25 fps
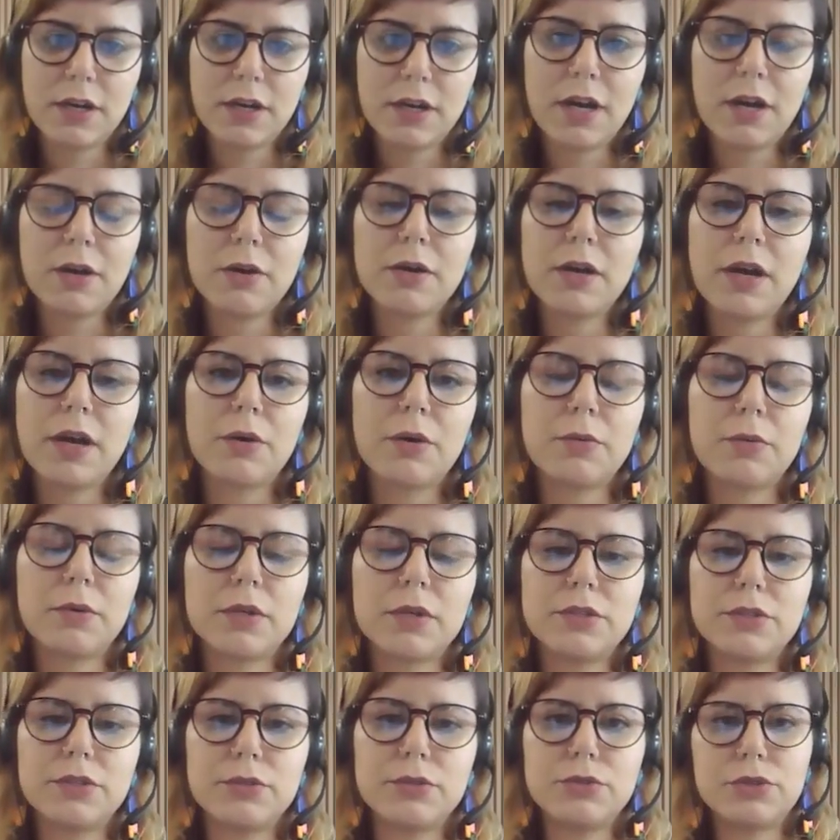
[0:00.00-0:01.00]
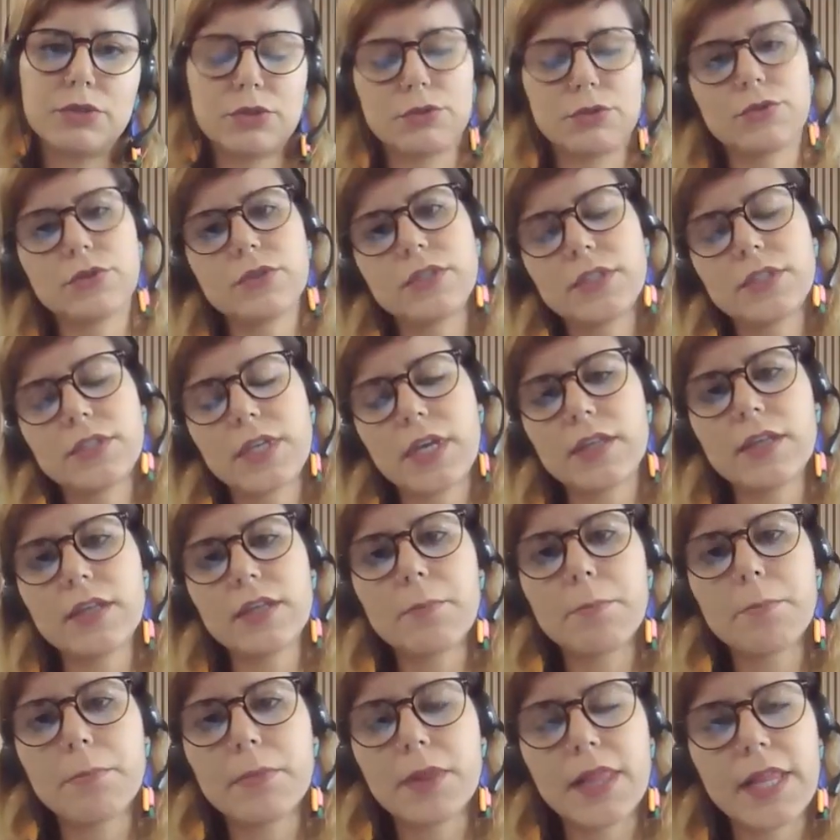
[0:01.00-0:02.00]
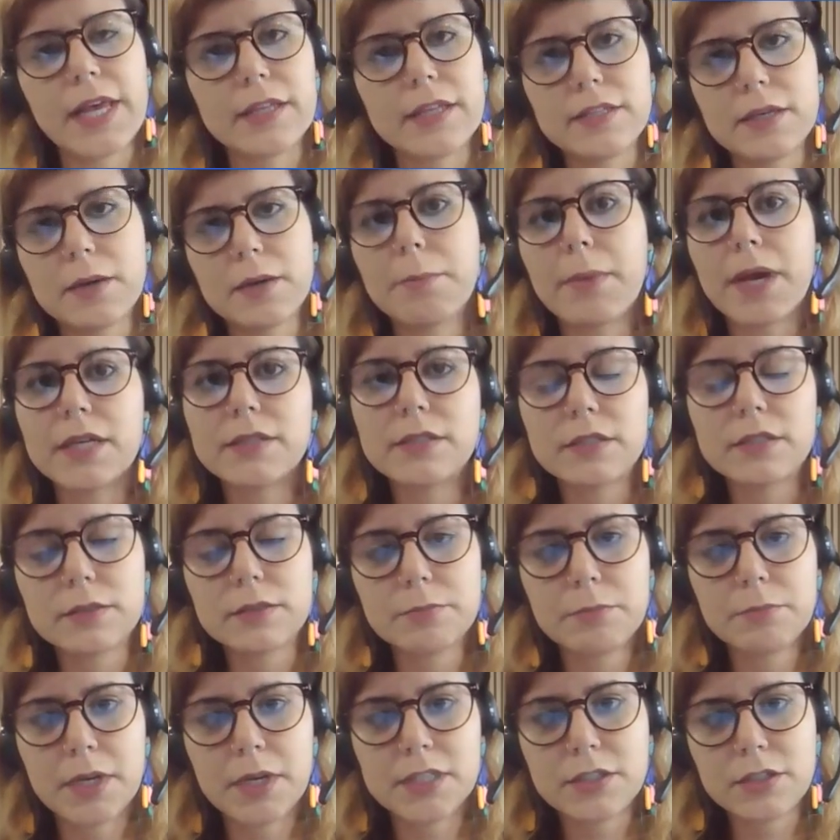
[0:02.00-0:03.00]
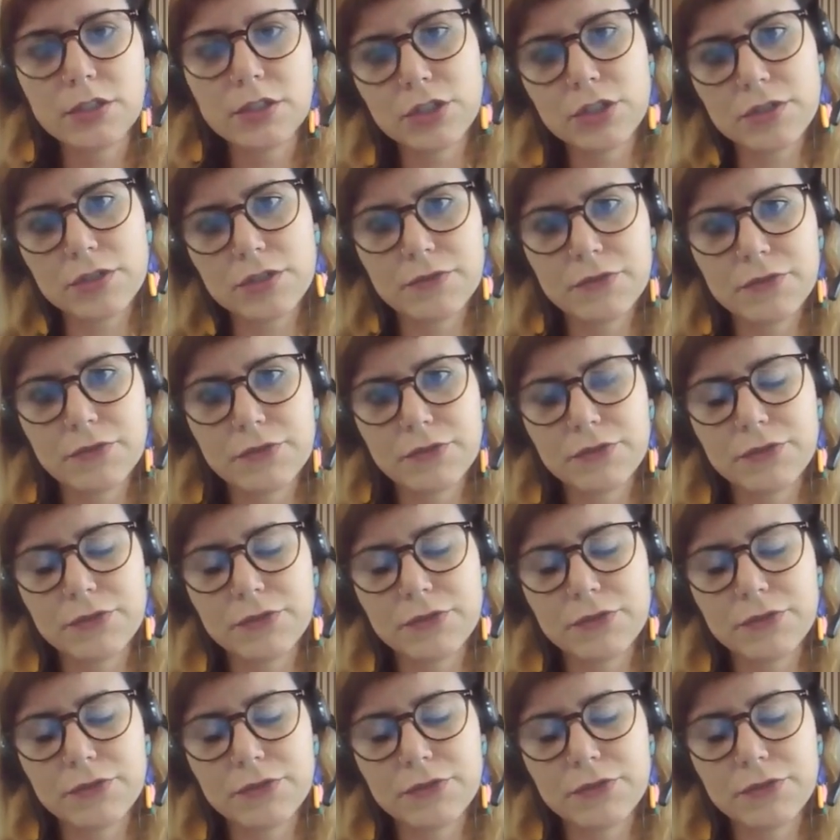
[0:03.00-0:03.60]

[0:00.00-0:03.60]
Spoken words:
I want you to send a letter message